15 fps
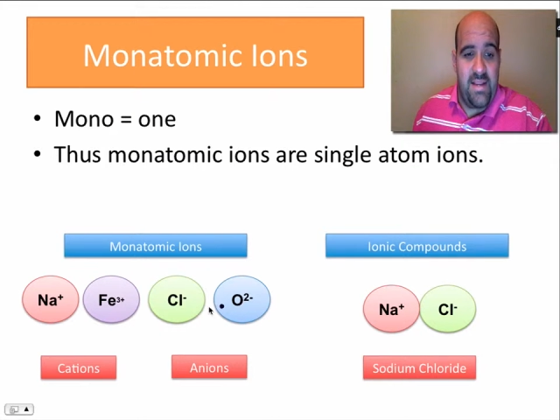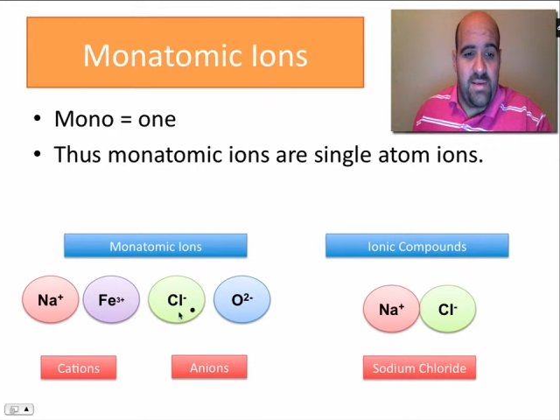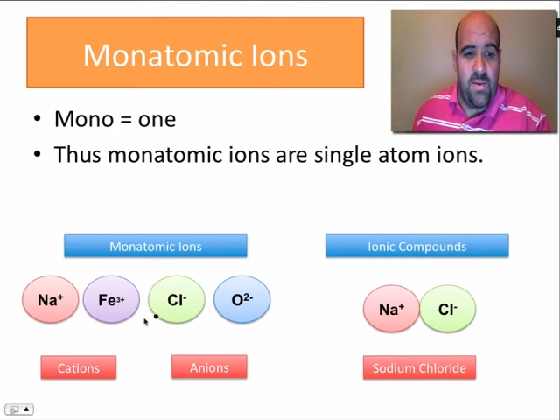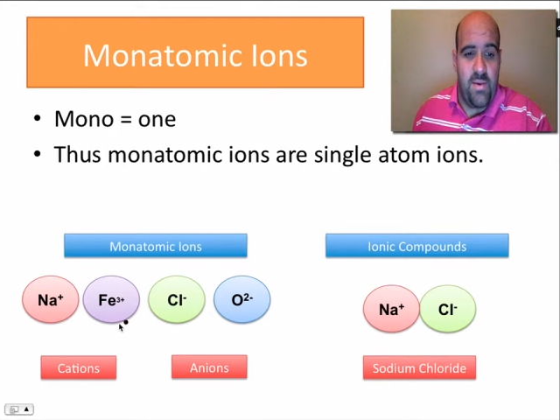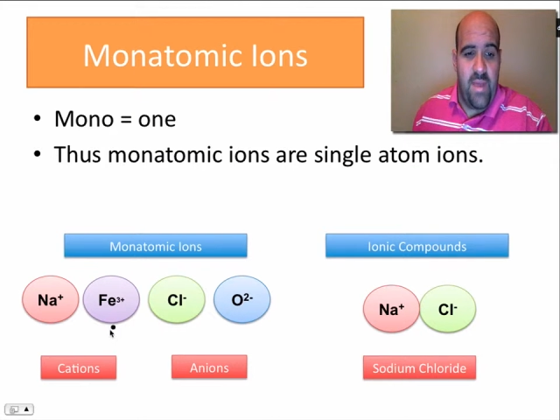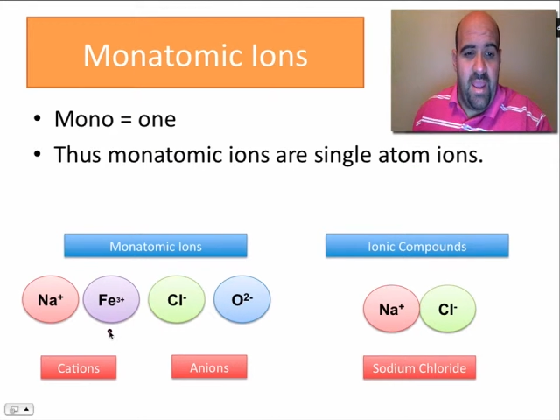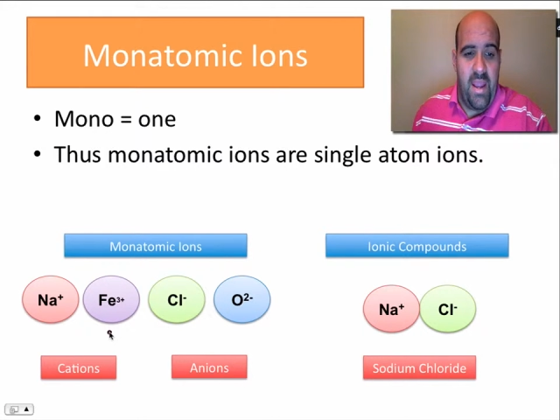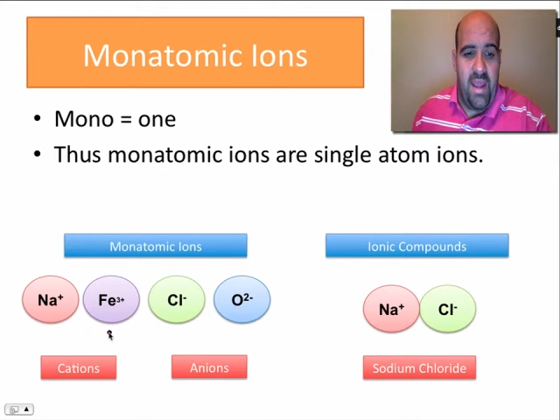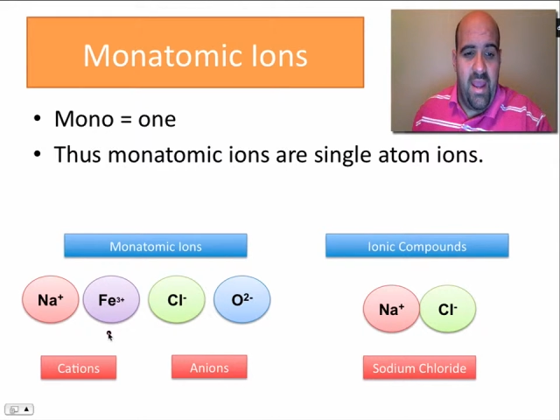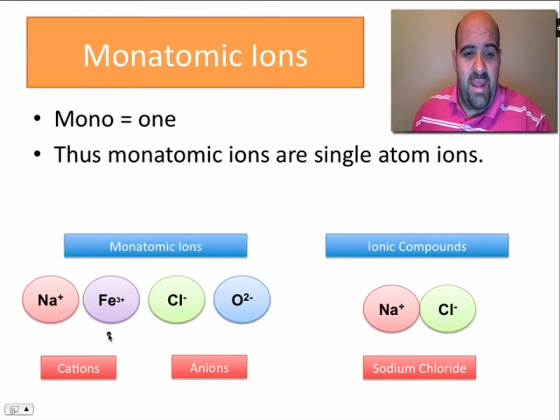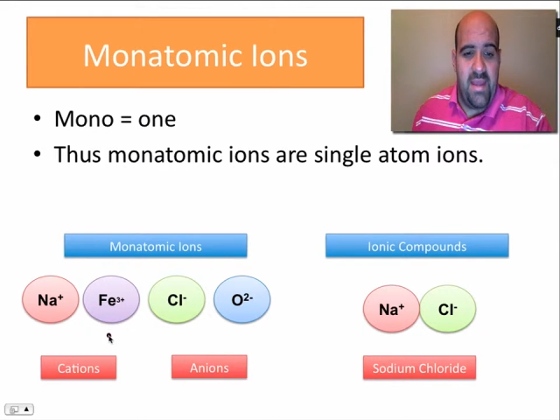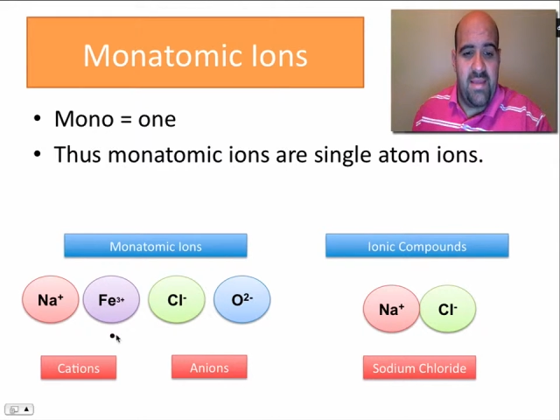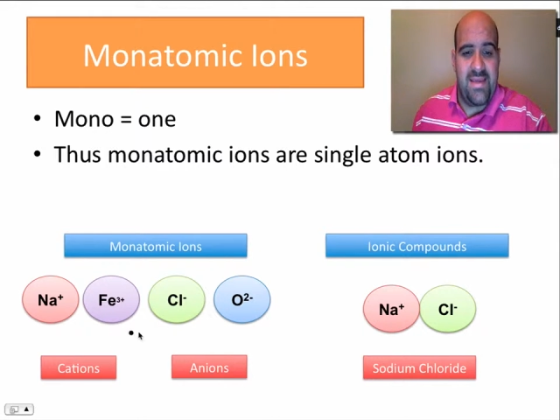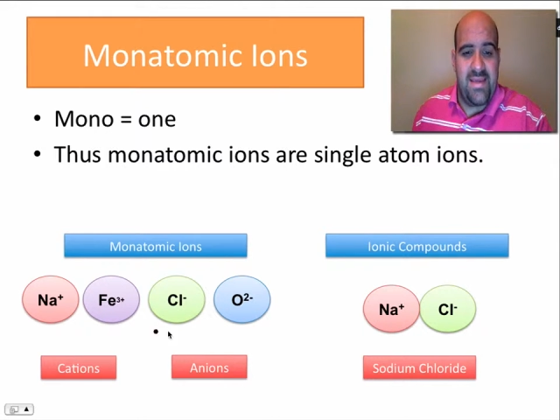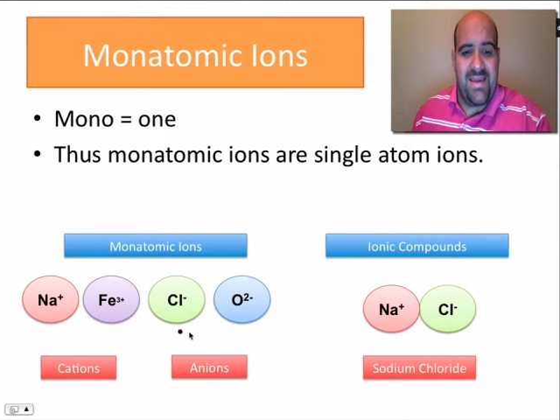So
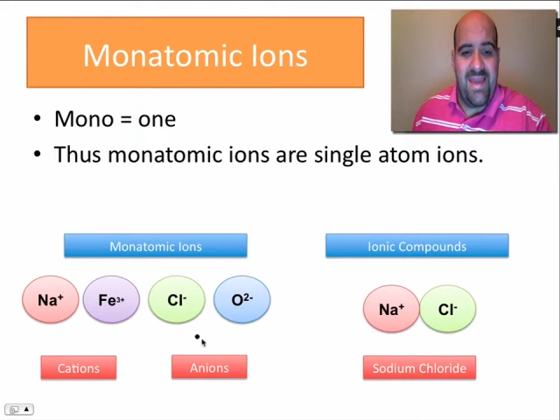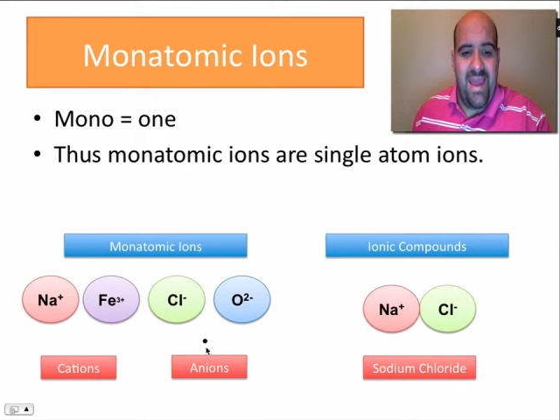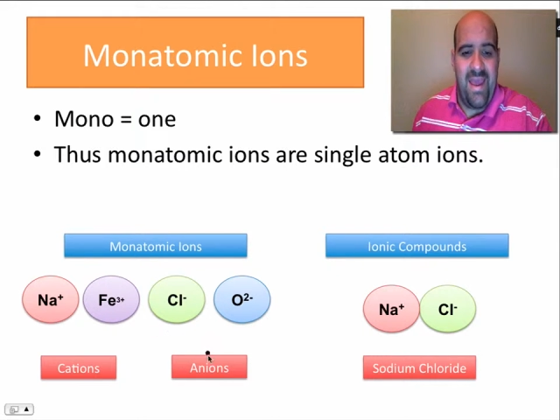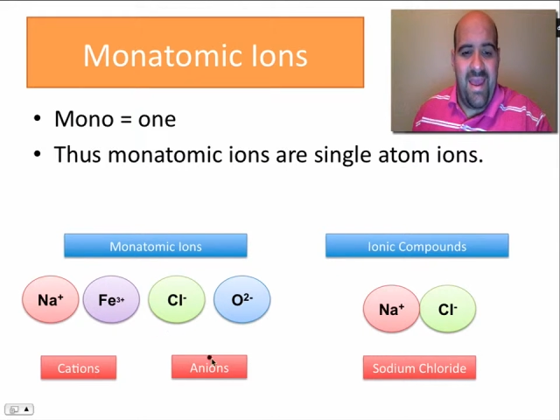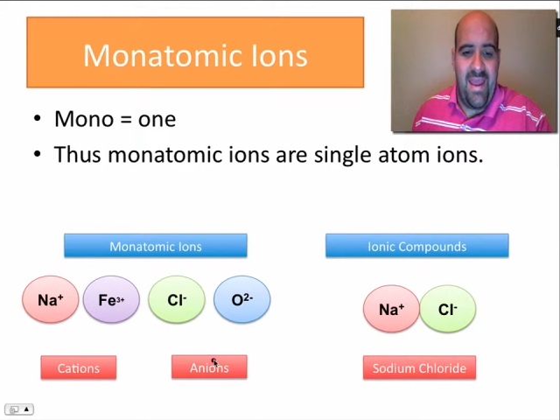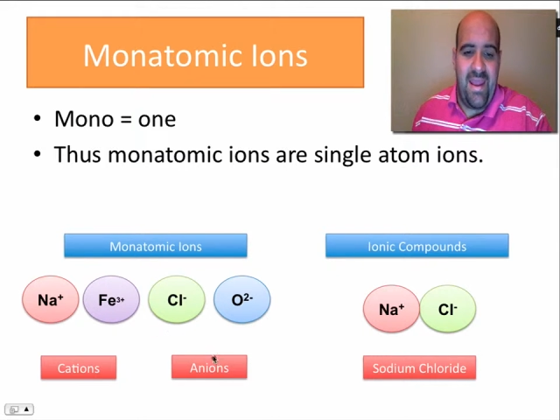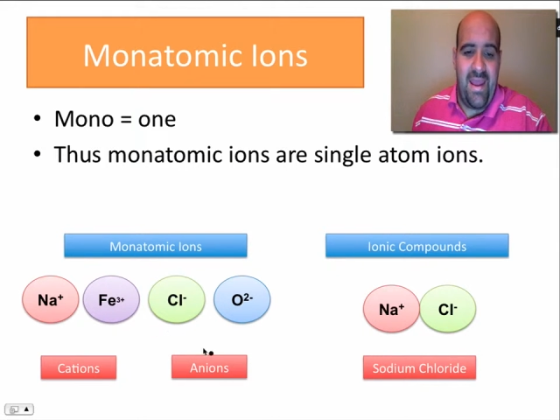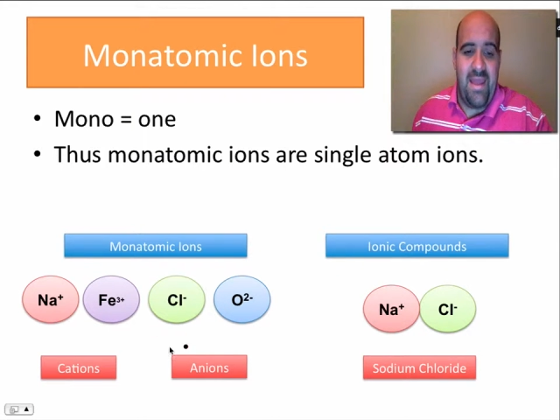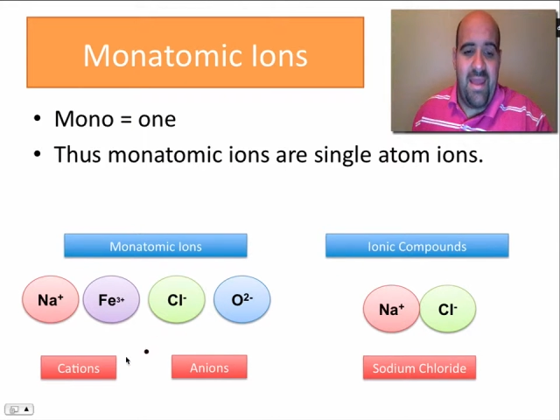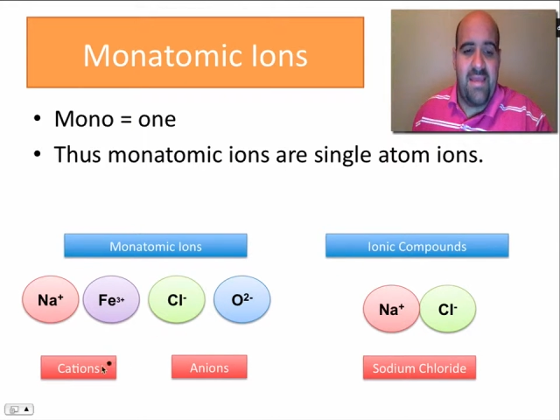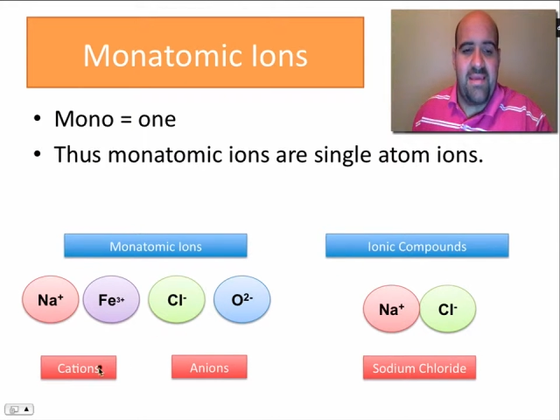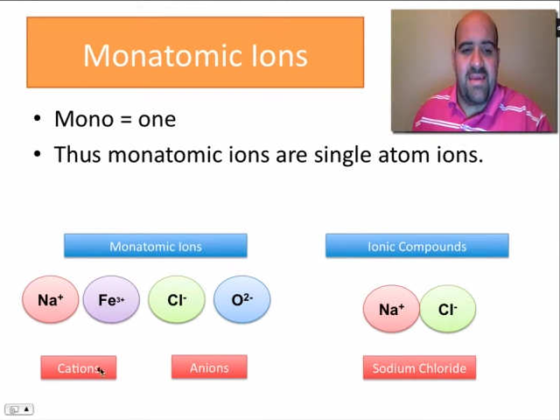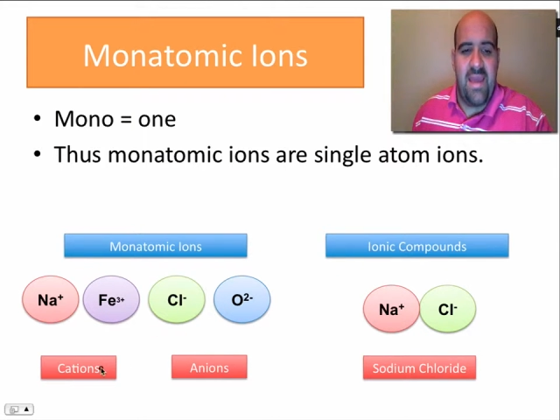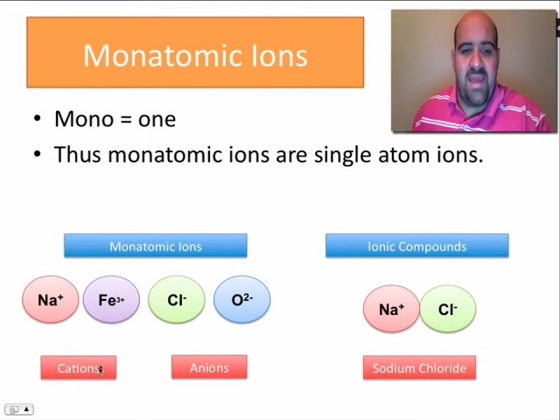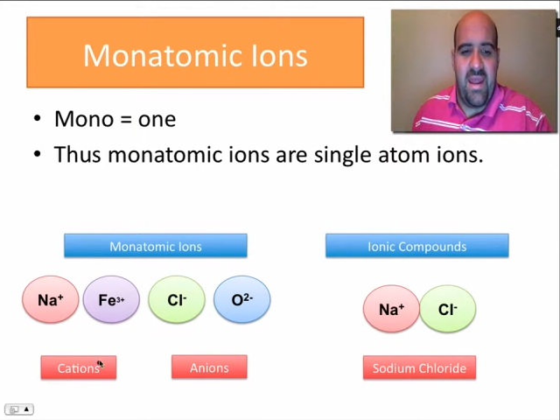anions and
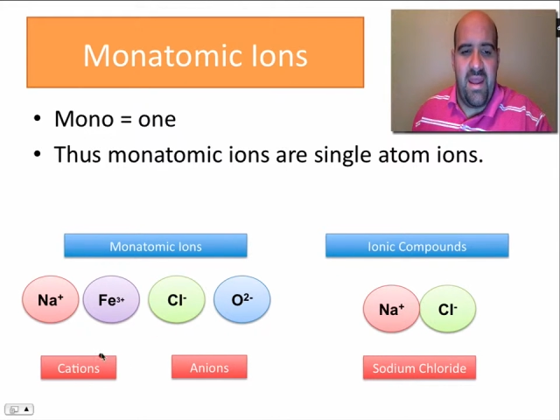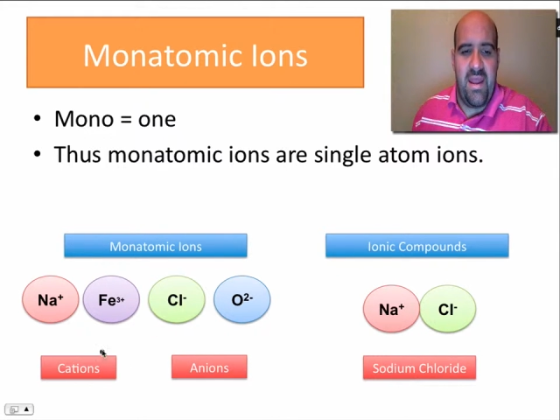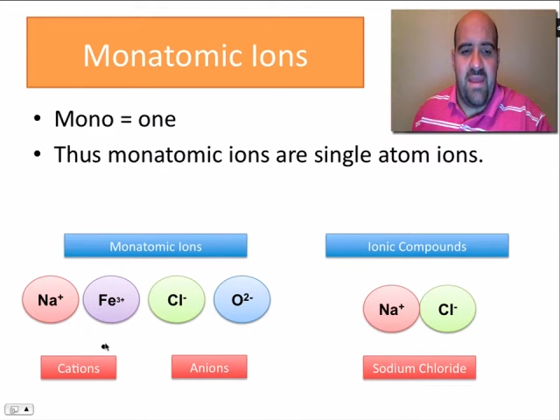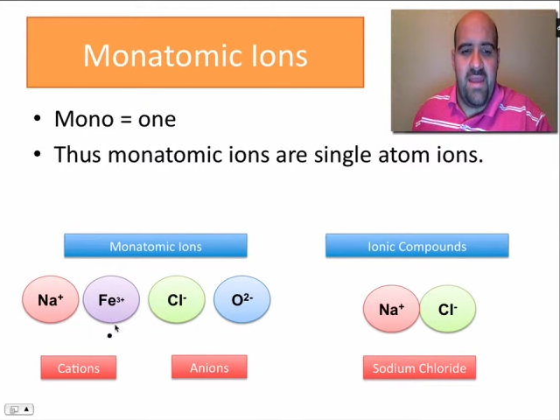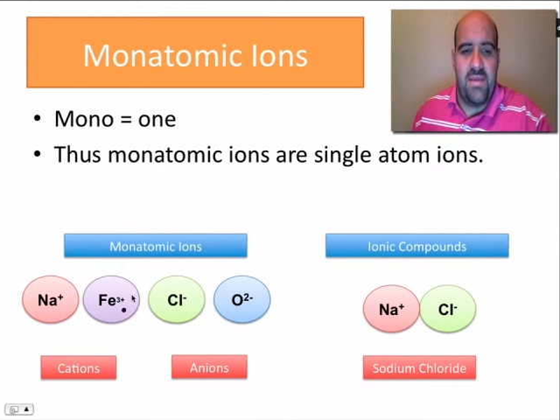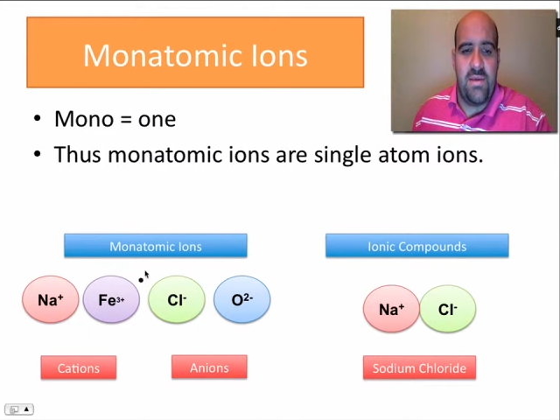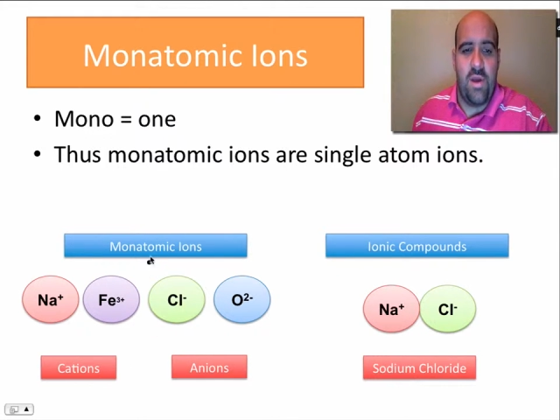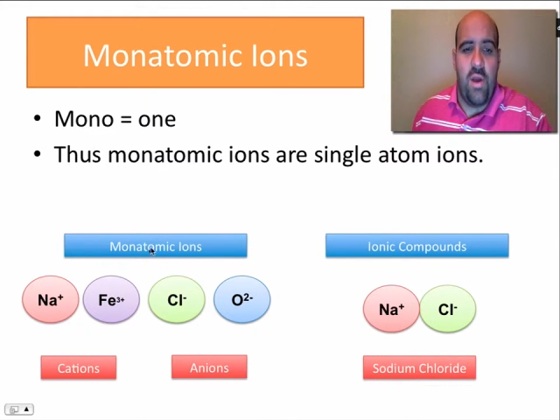cations